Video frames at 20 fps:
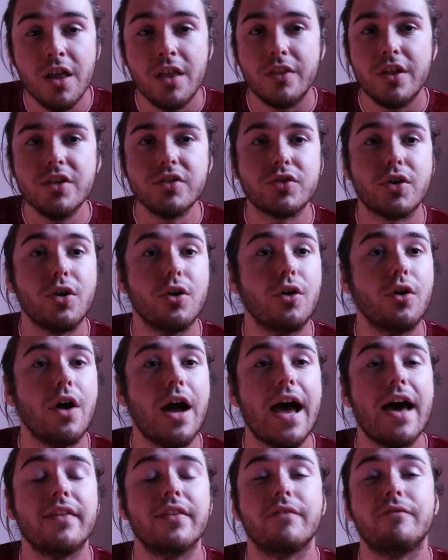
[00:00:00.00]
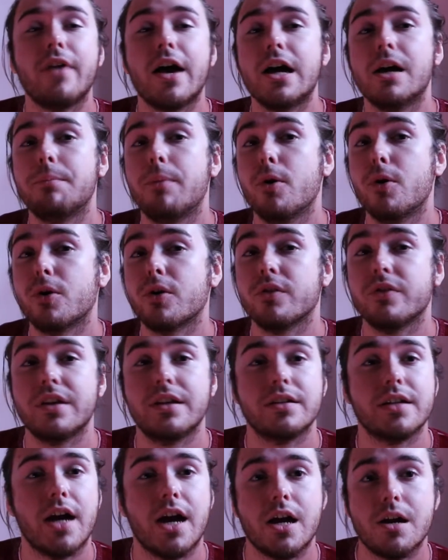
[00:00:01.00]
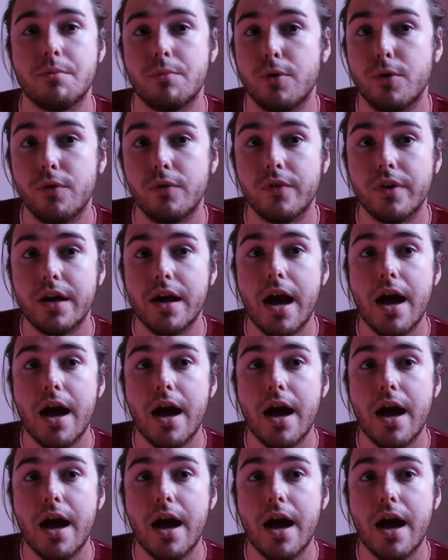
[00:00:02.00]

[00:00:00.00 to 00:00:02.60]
This girl had the fire poker the entire movie.